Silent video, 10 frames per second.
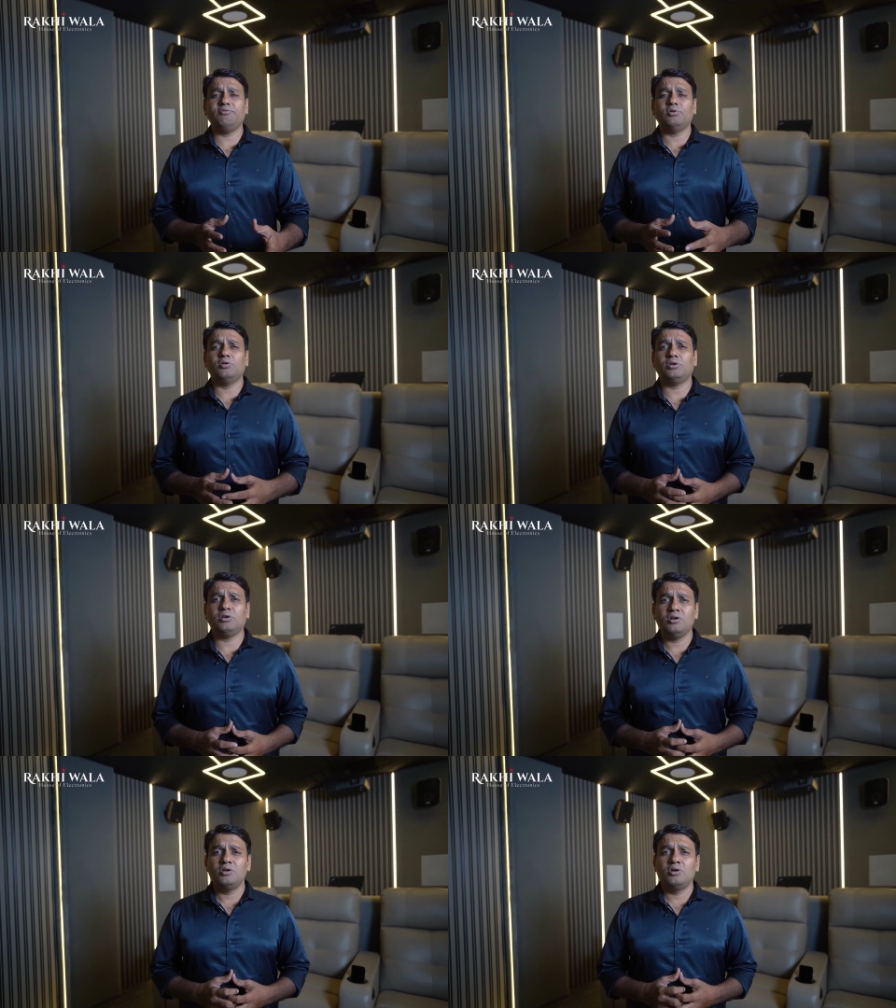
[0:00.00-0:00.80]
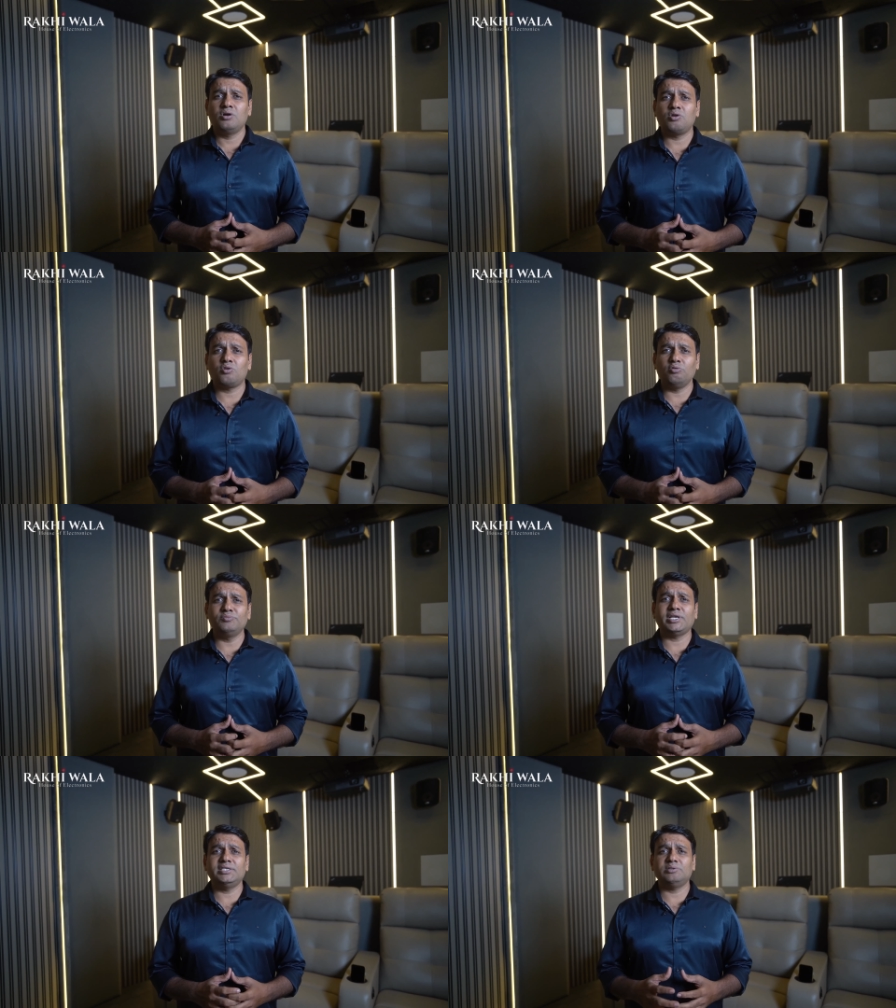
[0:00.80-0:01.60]
if your
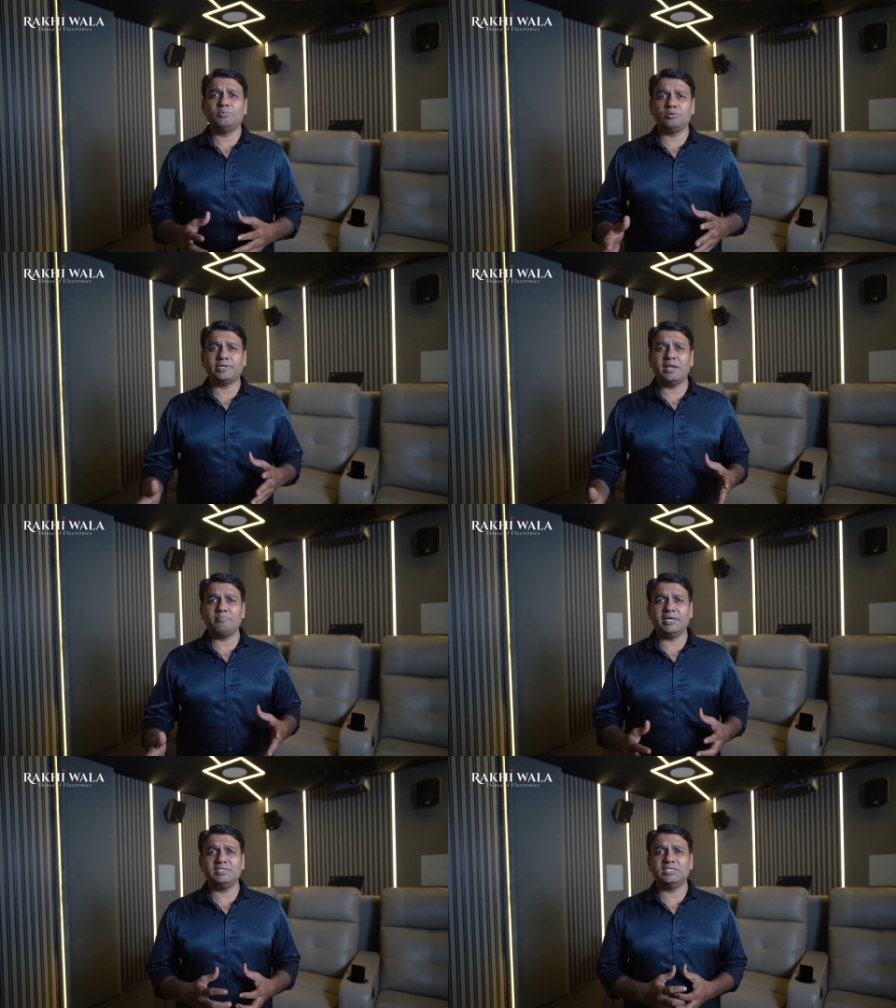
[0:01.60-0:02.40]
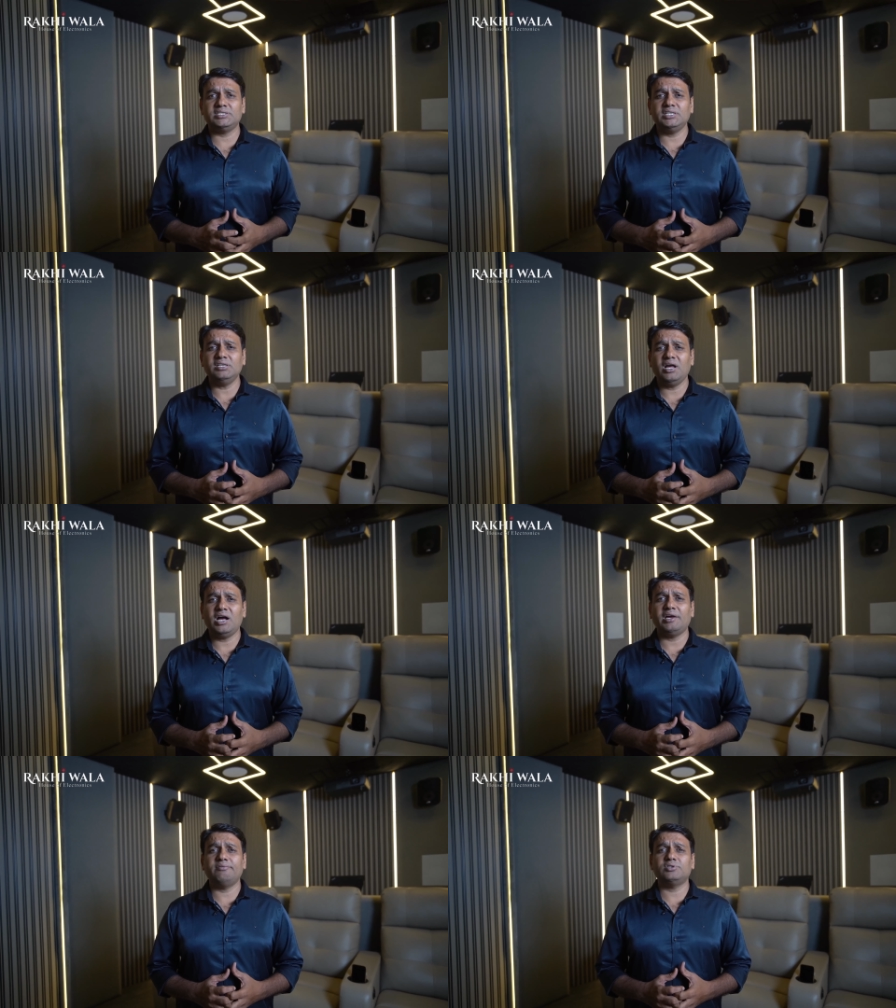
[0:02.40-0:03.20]
room size is about 10 by 16,
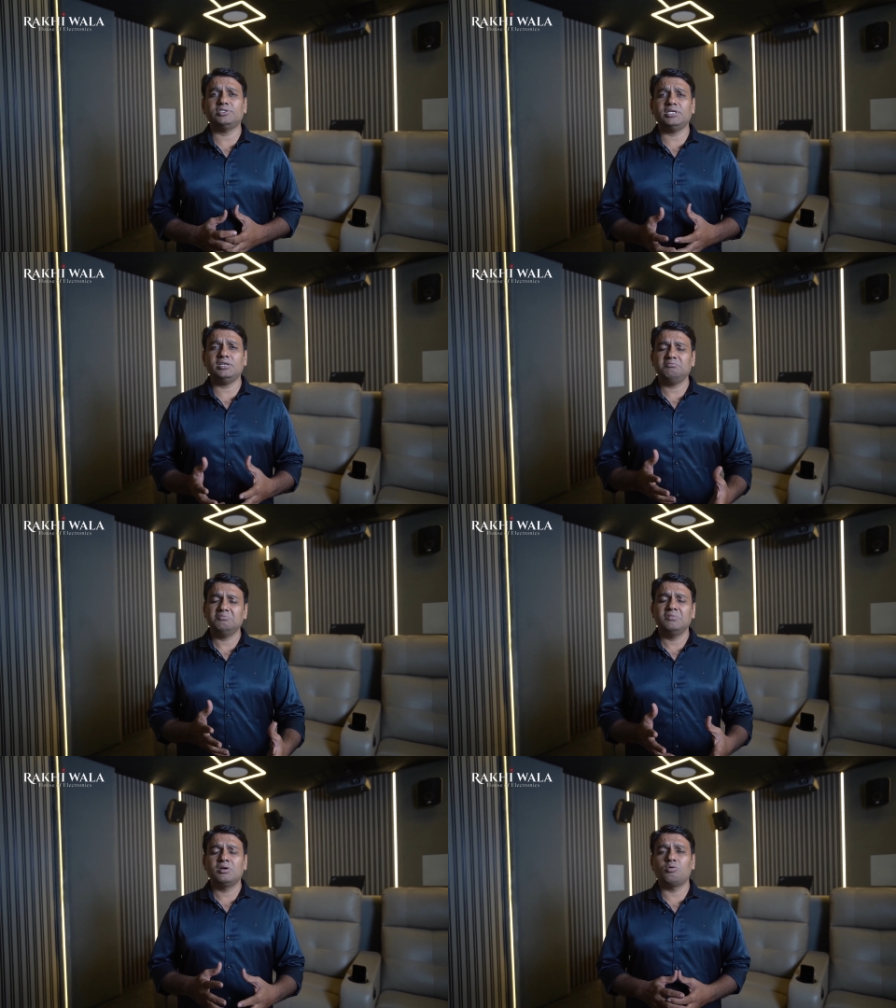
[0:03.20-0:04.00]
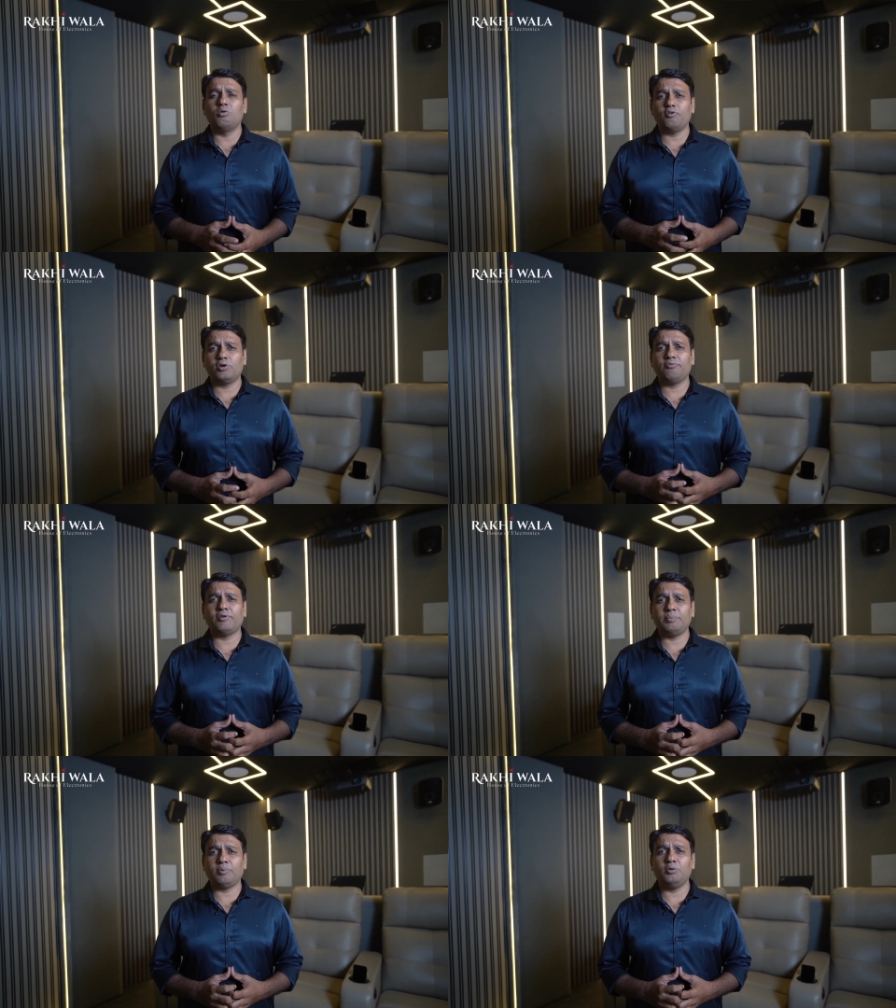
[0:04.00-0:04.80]
I would say go for a
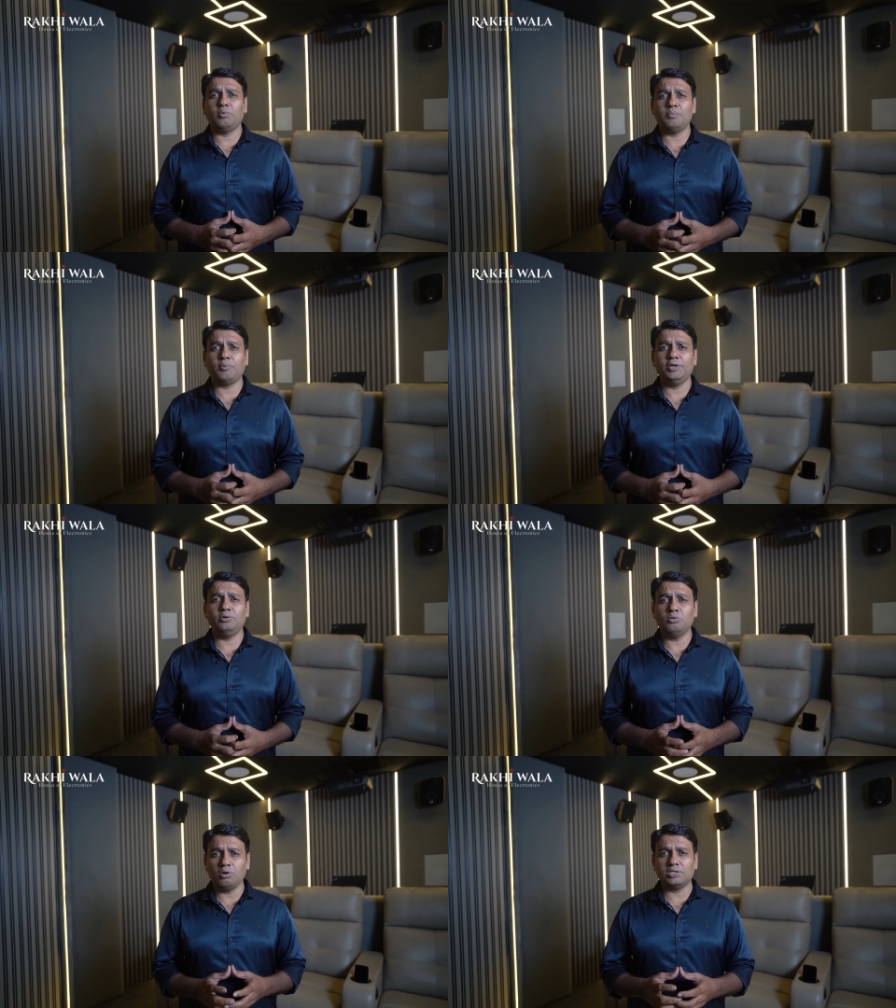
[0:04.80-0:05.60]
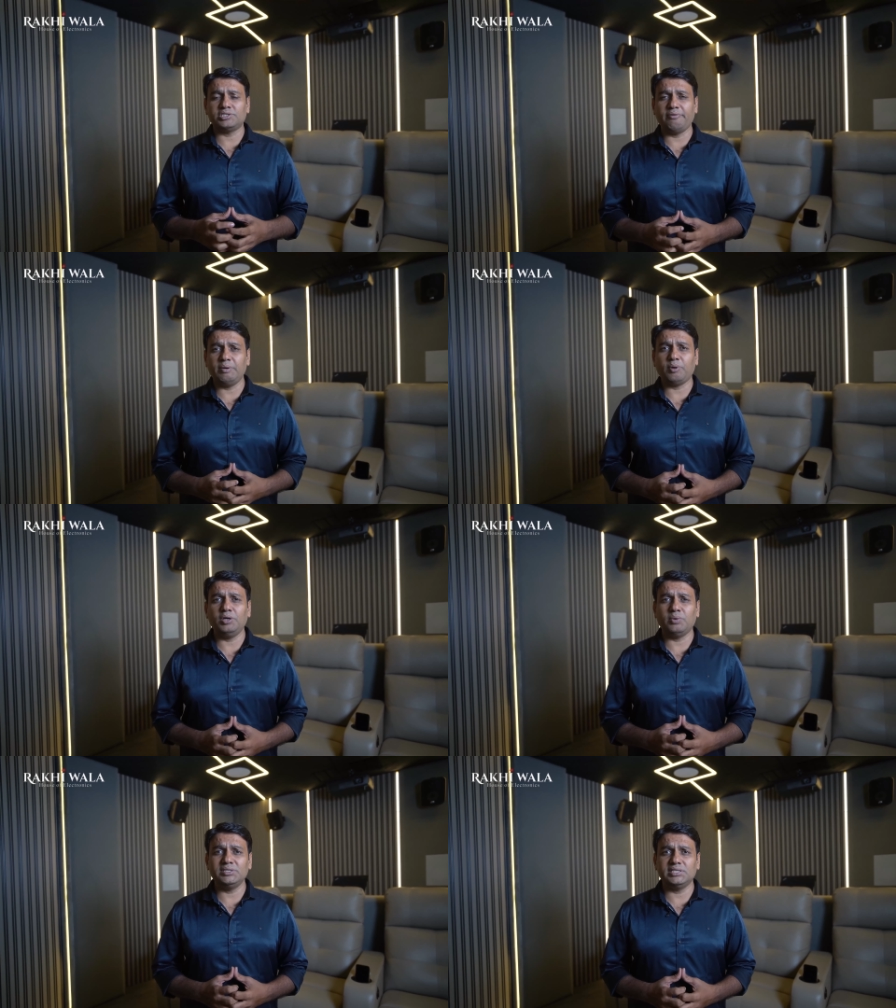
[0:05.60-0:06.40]
5.1.2 or a
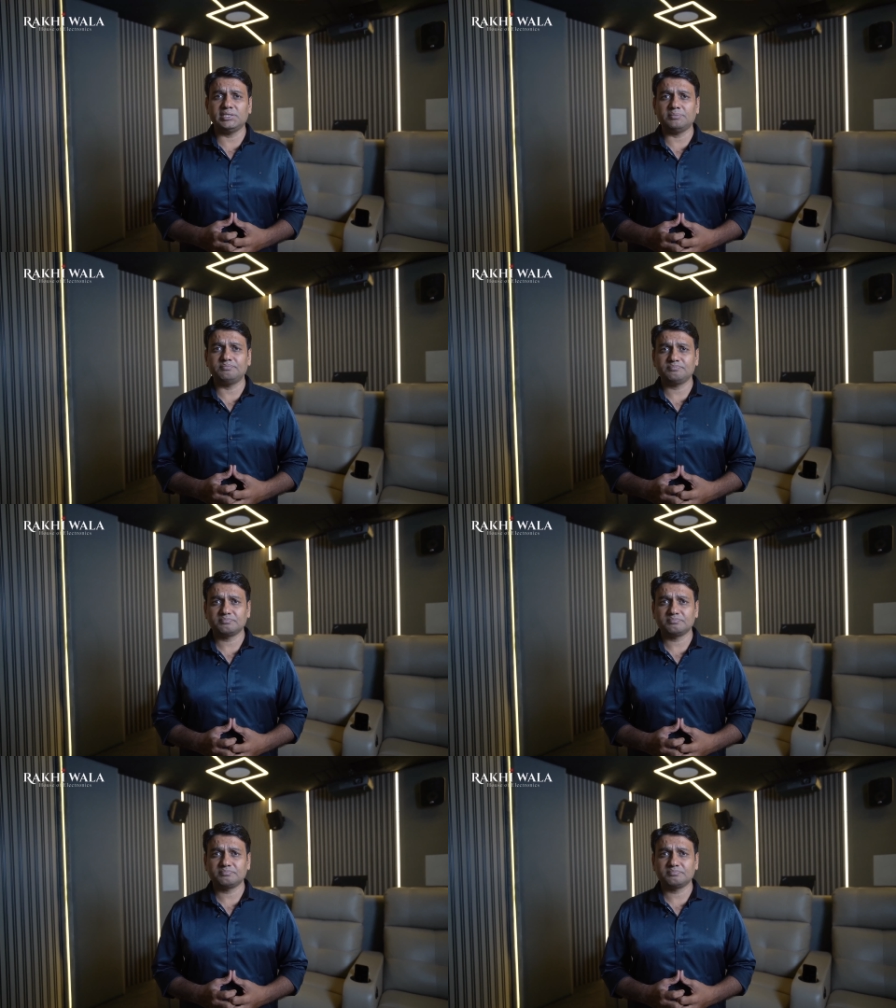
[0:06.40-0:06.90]
7.1 setup.